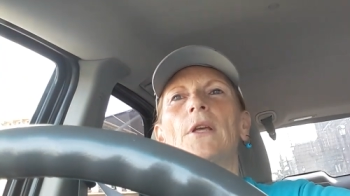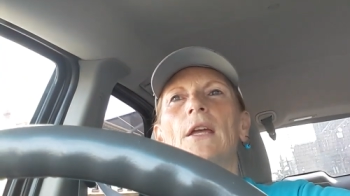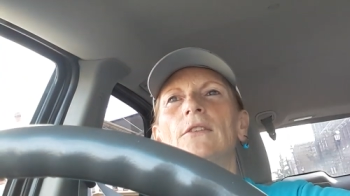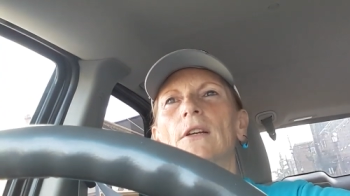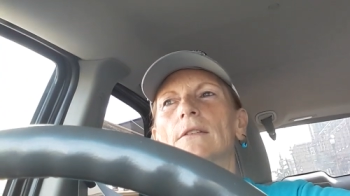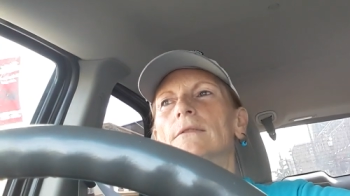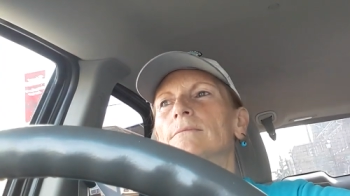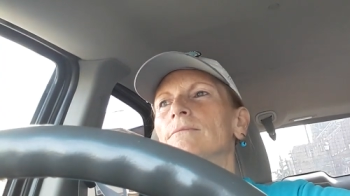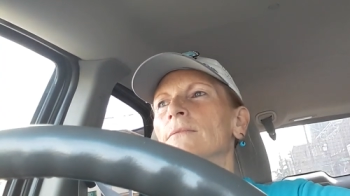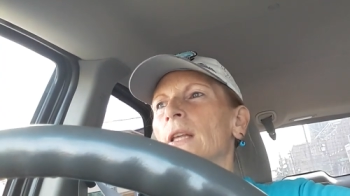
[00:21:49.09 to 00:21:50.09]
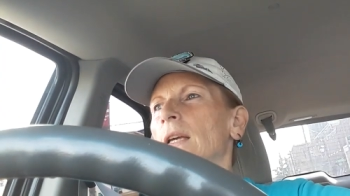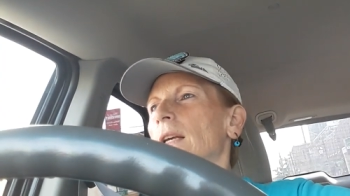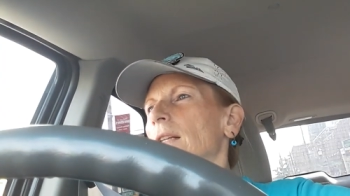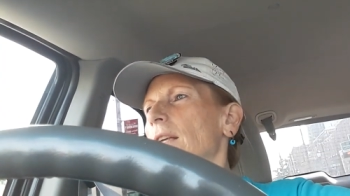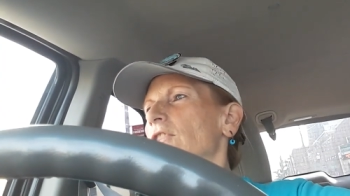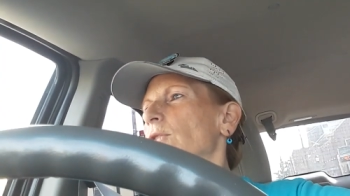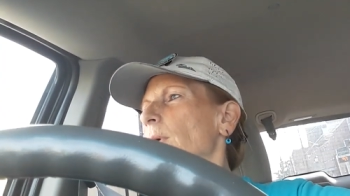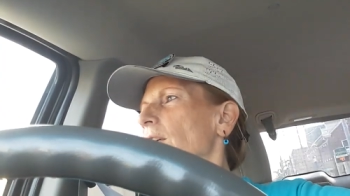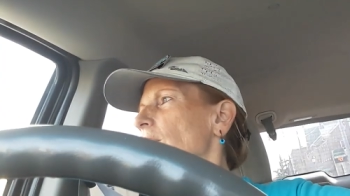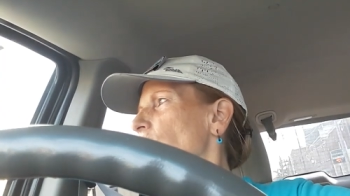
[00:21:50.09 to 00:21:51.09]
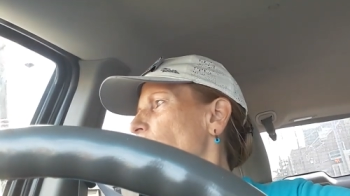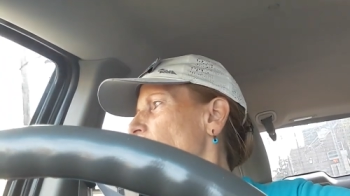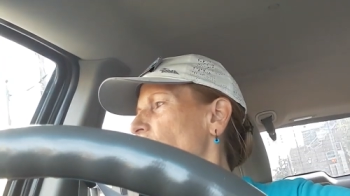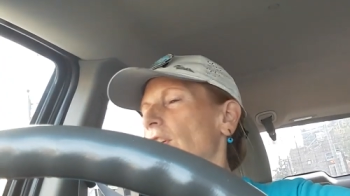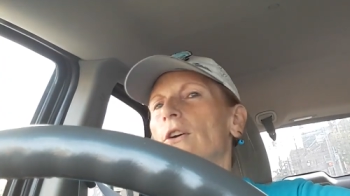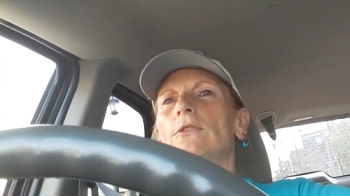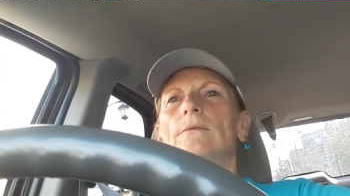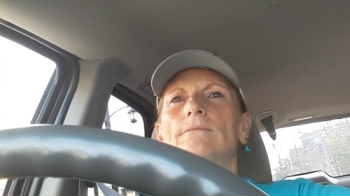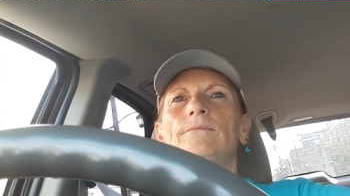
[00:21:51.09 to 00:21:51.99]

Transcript: can you? Unless you're wearing a trench coat.